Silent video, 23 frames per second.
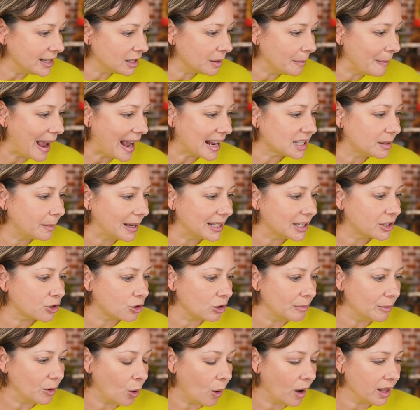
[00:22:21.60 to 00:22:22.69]
maximize
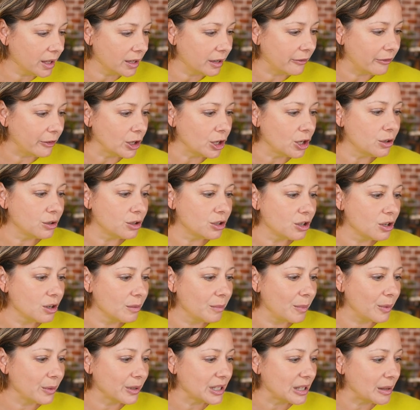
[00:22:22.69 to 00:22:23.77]
stream quality for YouTube.
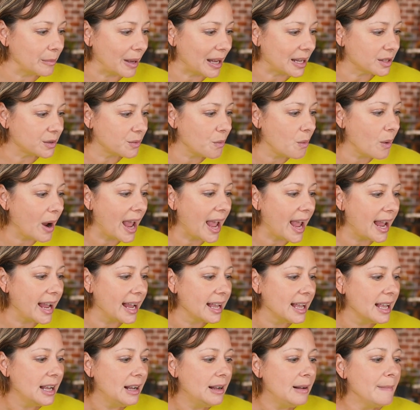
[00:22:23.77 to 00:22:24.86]
It was the best
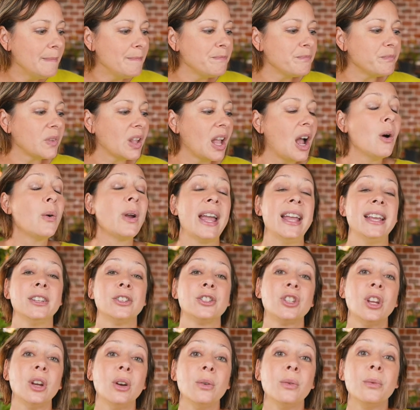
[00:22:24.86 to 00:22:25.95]
way. Okay,
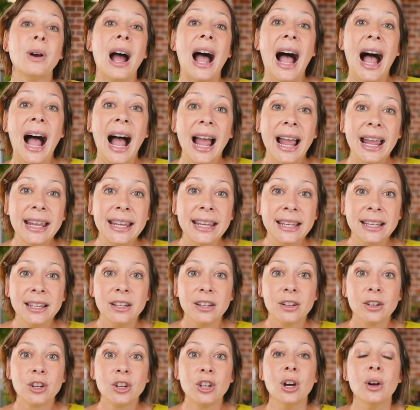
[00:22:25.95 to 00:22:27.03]
so I
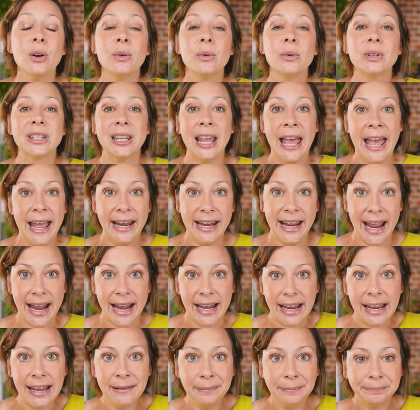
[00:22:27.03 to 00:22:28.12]
go
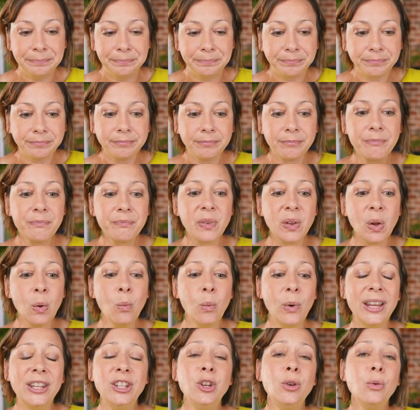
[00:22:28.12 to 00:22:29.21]
1080.
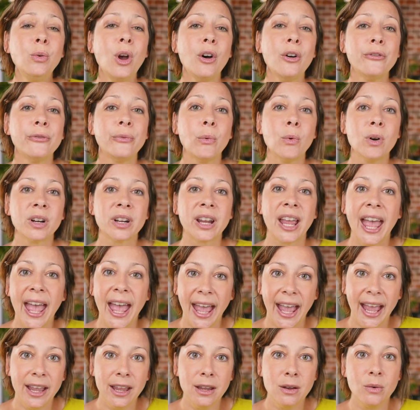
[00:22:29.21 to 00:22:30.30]
When you go
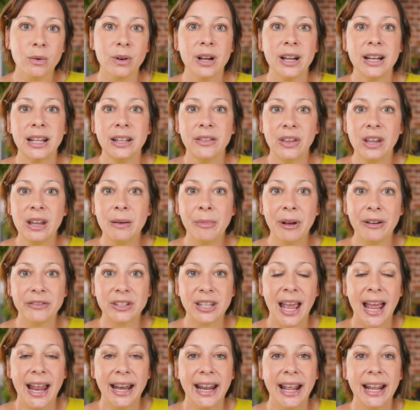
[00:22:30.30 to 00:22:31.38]
4K or anything above
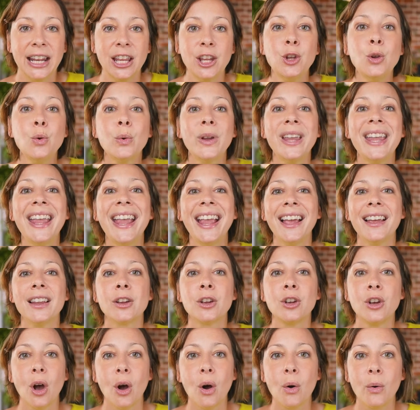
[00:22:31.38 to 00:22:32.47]
1080, you
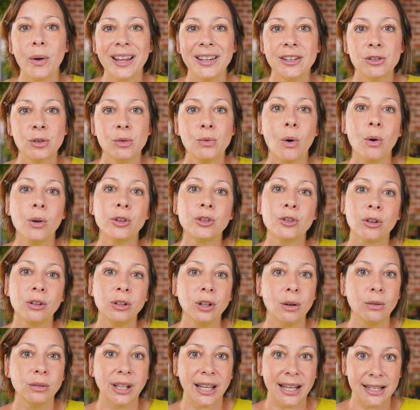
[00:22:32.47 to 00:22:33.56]
can't go into ultra
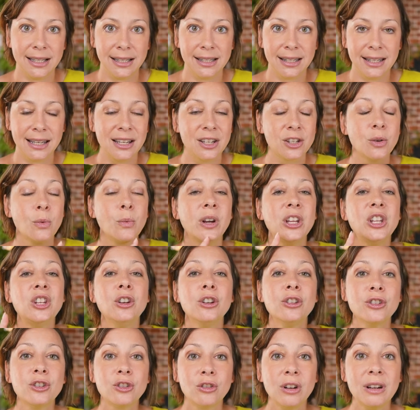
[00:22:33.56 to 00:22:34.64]
low latency. So when you're
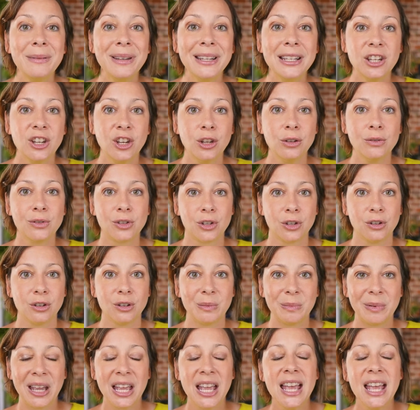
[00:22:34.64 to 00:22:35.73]
streaming to YouTube,